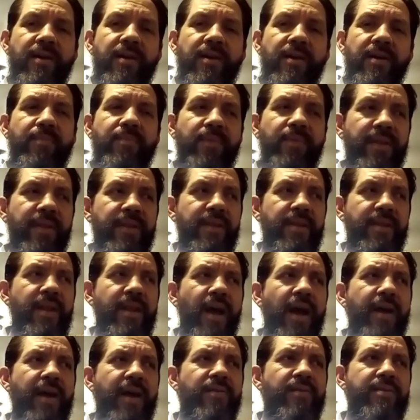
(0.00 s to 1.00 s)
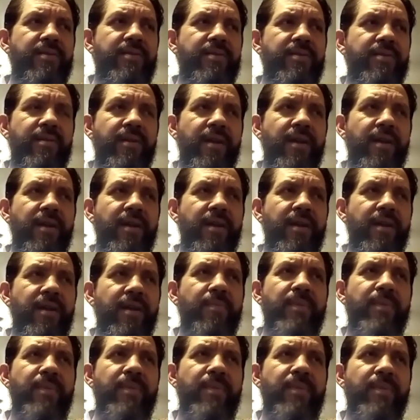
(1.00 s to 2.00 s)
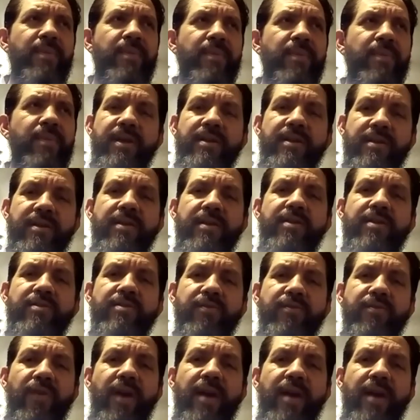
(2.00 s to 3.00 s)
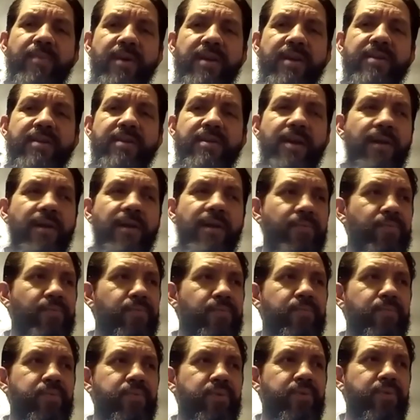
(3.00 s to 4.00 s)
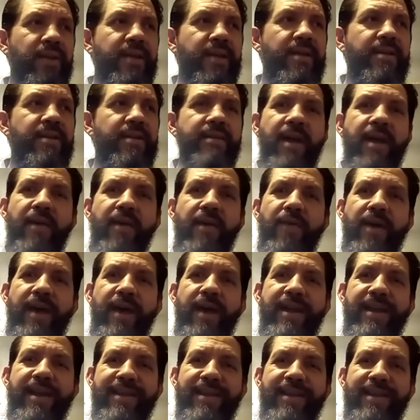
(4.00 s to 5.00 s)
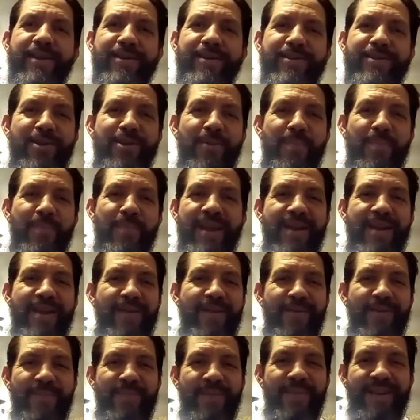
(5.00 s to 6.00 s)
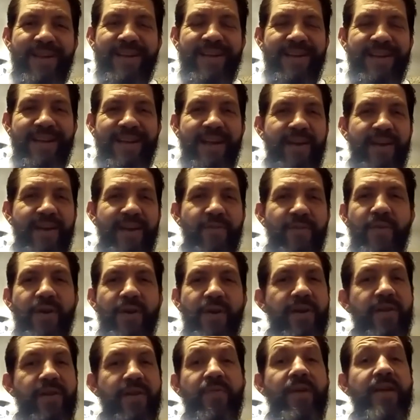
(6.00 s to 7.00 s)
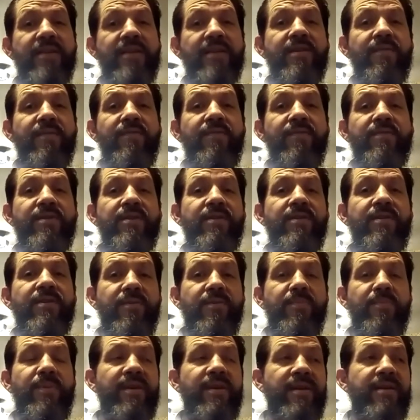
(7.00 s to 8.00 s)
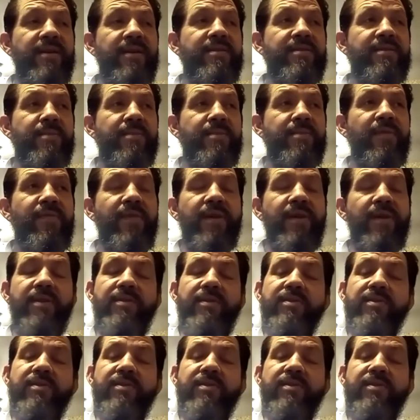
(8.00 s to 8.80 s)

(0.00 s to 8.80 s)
But yeah, it'd be interesting. Somebody could use Phragmites. Please have at it. There's so many of them and they're very invasive. So it'd be nice if somebody found a use